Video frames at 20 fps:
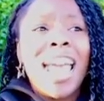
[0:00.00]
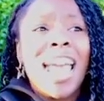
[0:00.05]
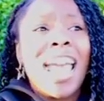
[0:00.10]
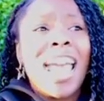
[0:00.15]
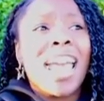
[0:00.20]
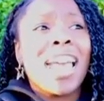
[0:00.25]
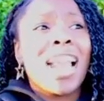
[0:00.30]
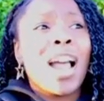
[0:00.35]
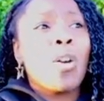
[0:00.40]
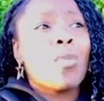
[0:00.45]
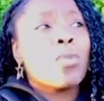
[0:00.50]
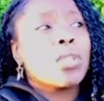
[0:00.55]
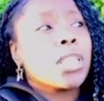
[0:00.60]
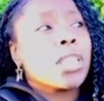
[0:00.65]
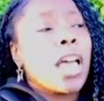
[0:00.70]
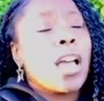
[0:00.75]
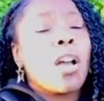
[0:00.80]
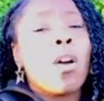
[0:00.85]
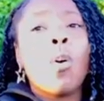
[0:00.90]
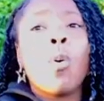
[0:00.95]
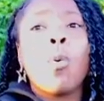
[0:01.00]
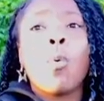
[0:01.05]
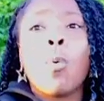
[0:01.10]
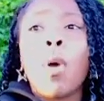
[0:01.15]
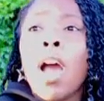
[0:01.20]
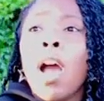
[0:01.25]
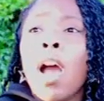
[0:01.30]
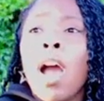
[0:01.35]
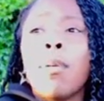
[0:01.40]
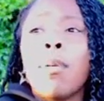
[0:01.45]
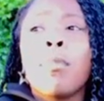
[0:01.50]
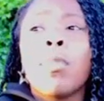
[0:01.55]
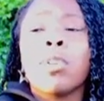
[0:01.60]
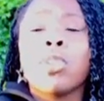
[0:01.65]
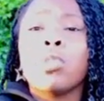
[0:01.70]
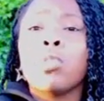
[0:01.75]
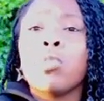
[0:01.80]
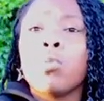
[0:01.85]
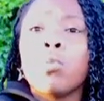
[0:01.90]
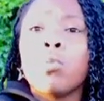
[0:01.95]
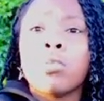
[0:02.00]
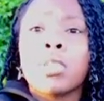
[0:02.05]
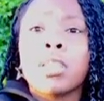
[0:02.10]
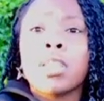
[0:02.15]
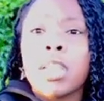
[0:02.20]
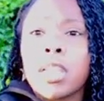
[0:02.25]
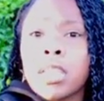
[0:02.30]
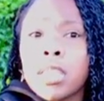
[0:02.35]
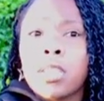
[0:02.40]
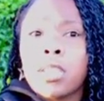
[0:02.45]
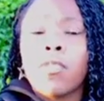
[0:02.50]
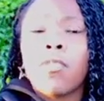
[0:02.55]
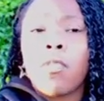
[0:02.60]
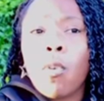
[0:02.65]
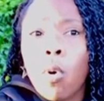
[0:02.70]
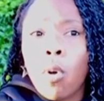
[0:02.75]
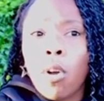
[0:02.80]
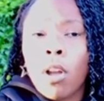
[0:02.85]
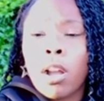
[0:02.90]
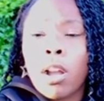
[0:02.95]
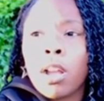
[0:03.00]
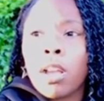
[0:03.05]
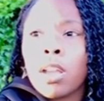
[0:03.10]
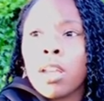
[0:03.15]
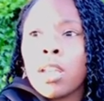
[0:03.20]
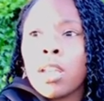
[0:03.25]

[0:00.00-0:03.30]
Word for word: And I was like, oh wow, I'm gonna use this for